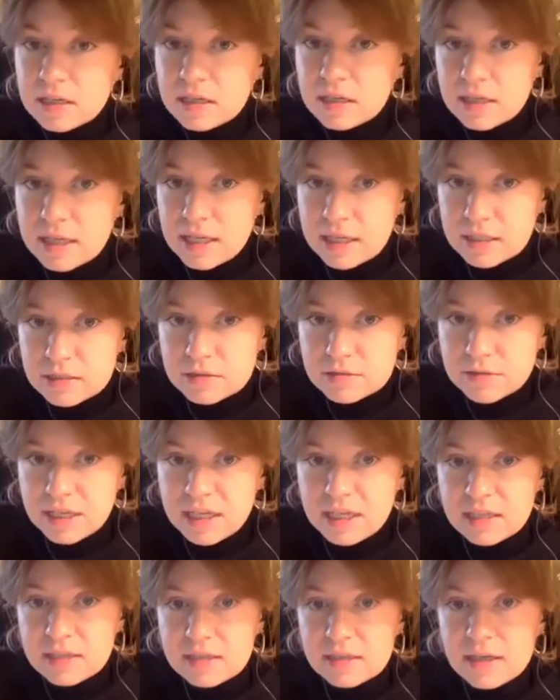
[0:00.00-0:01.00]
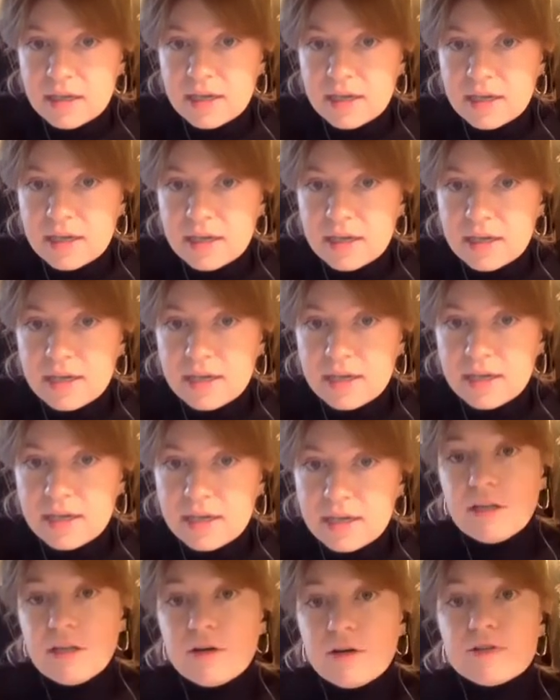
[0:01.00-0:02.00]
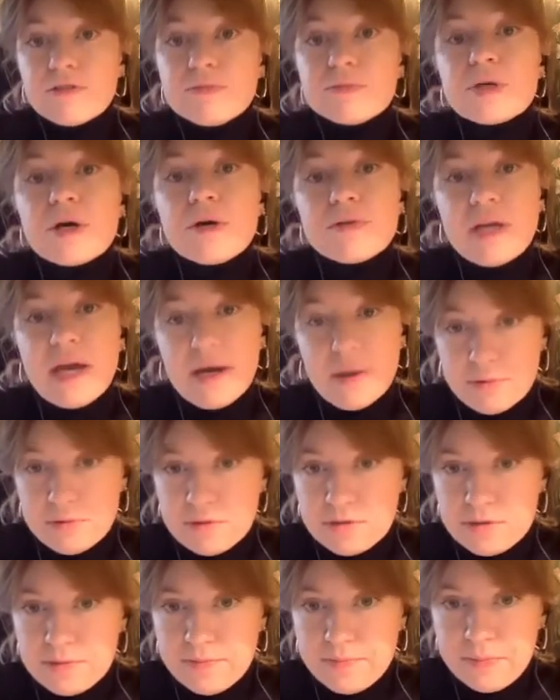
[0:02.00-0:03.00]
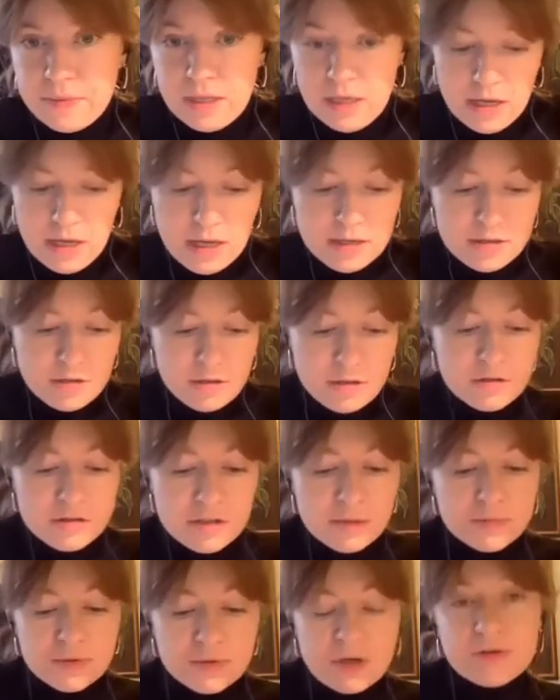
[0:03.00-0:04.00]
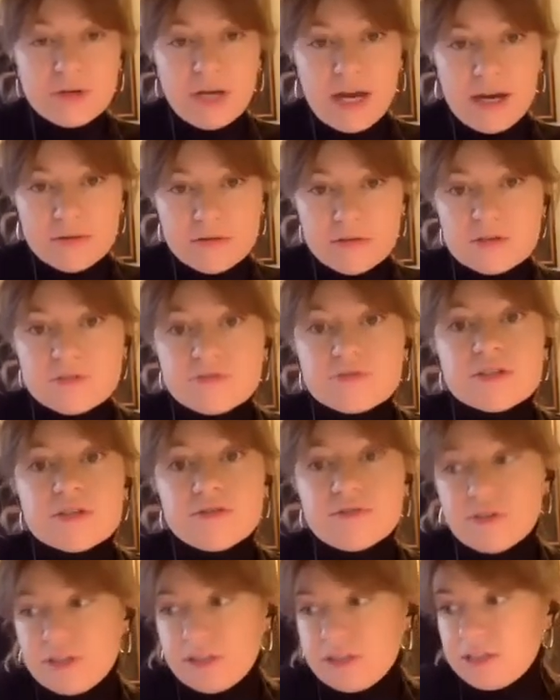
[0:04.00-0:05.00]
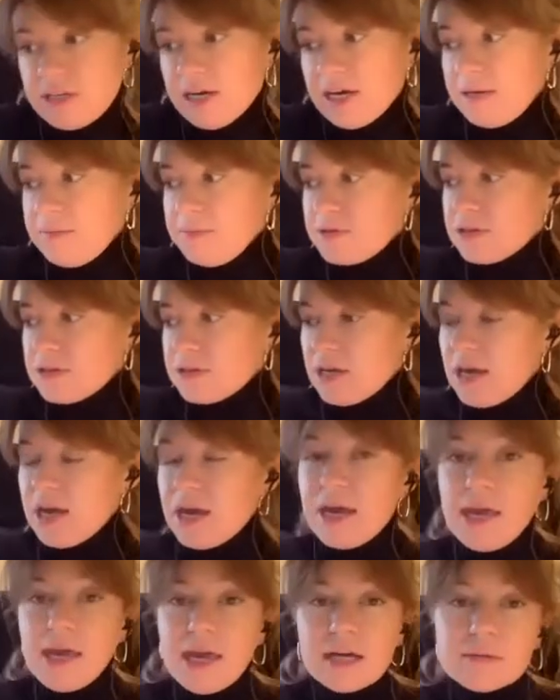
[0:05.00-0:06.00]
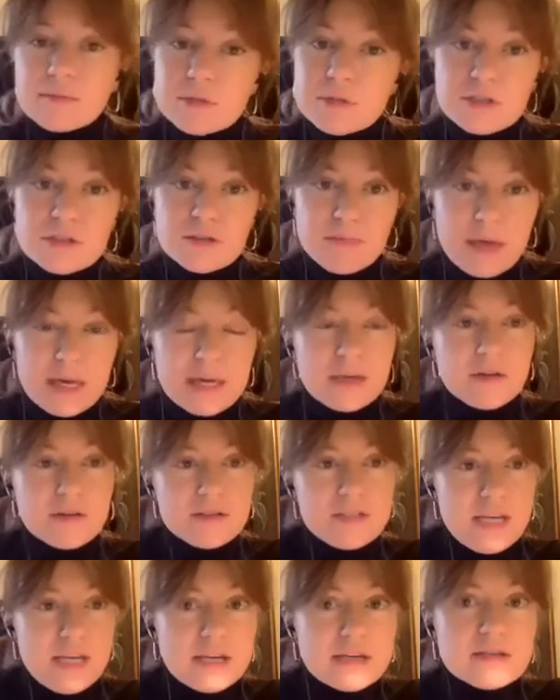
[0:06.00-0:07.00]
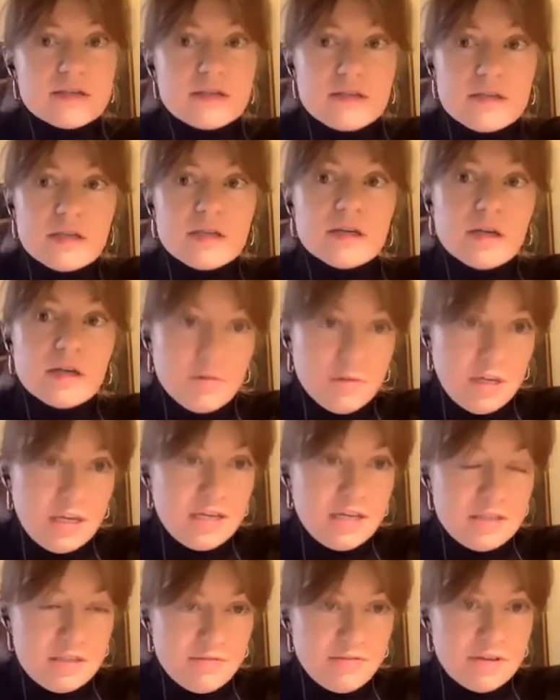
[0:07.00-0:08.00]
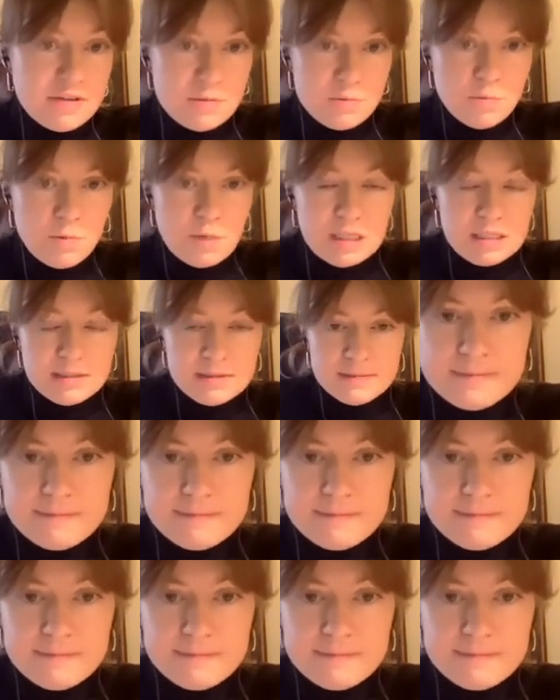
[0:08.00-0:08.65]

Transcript: in green, I have a lot of pronouns. So using pronouns of different types helps to make your text cohesive as well.